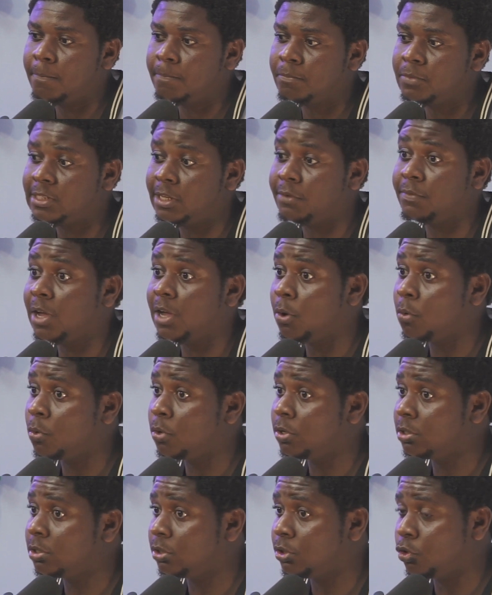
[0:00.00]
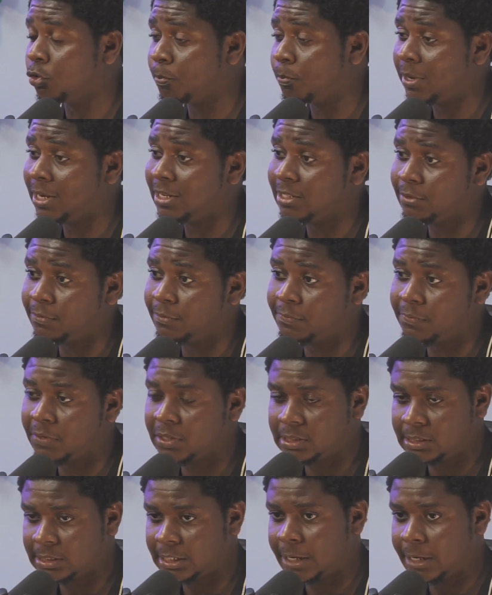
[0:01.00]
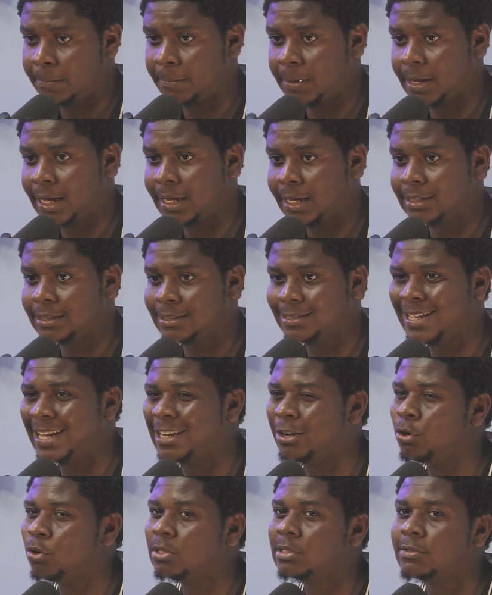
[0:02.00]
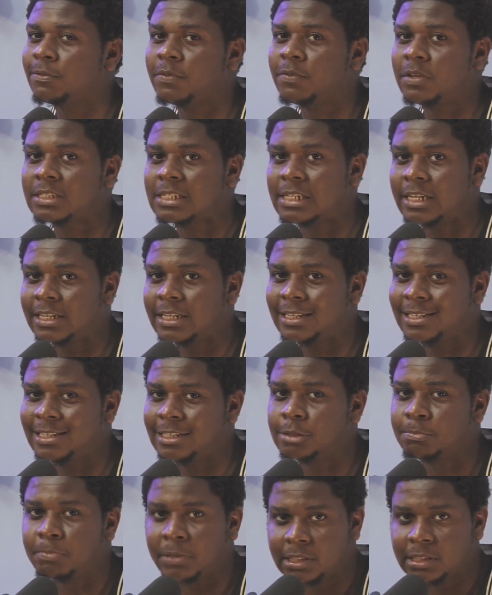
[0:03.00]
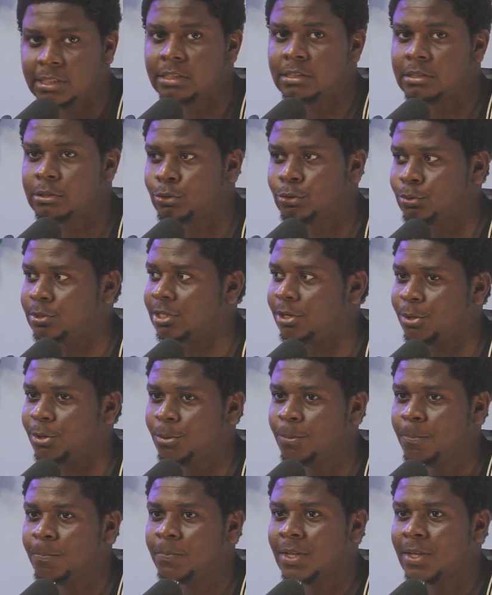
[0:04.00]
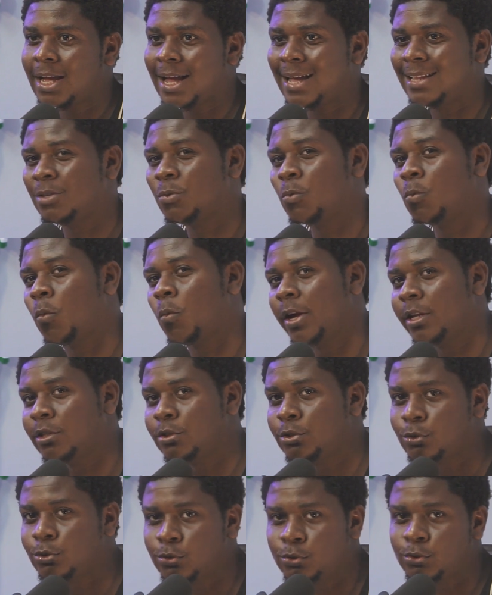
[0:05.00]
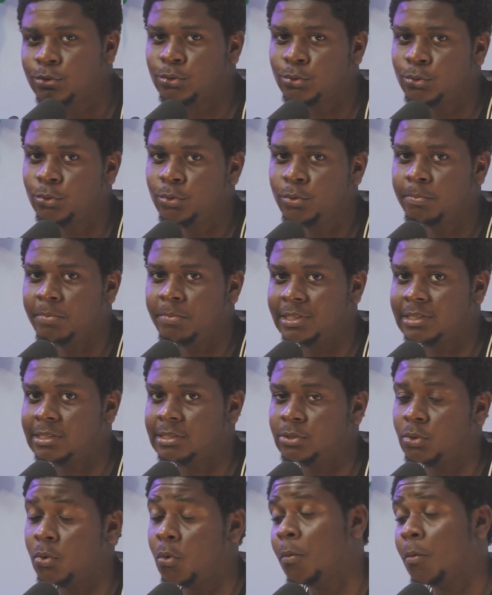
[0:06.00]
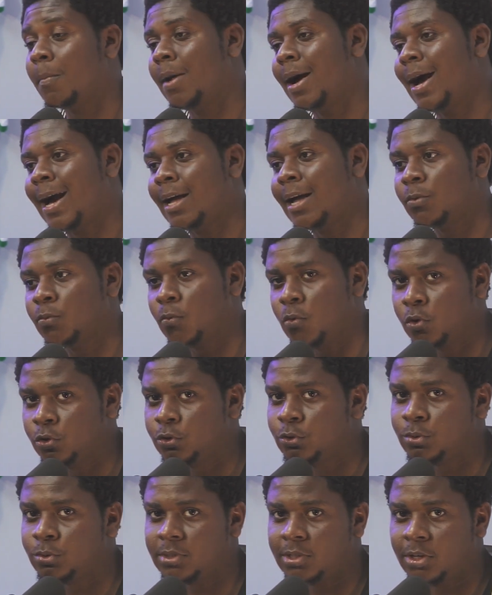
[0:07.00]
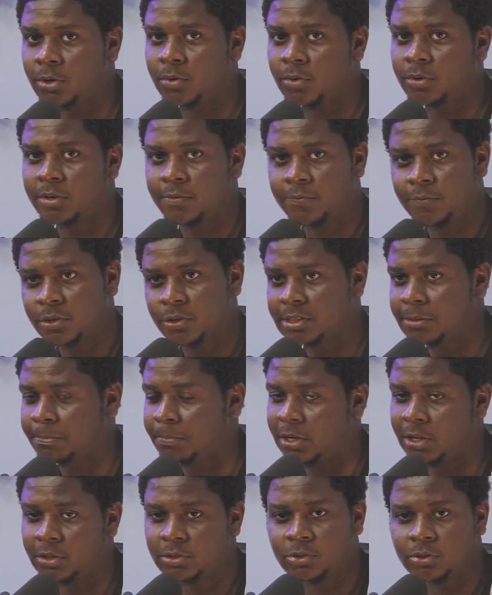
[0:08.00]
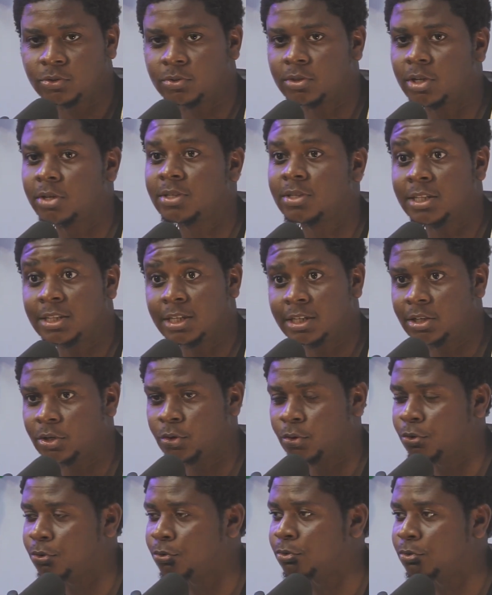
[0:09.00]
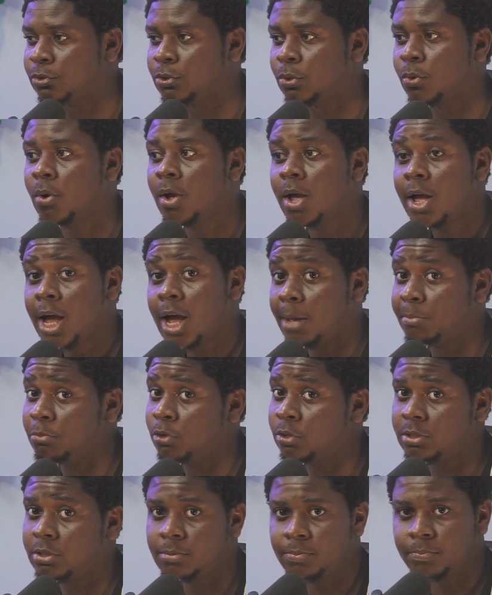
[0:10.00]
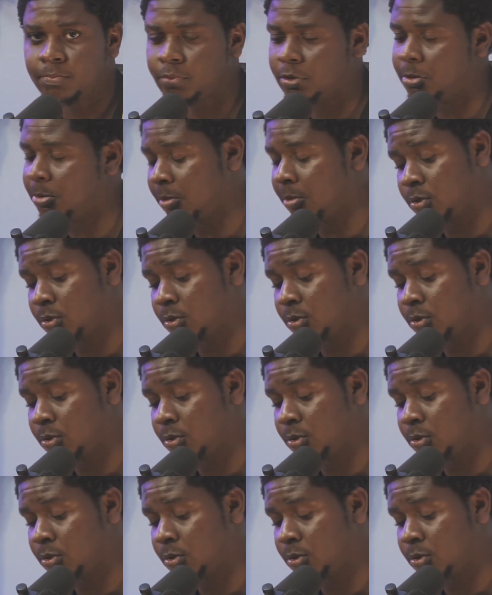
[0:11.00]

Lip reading: Sevilla won the Europa League the first time. And they had lost the first leg against Betis 2-0. Yeah. And he went to Betis home and won 2-0, first penalty shootout, and then they go through. So I'm not putting out.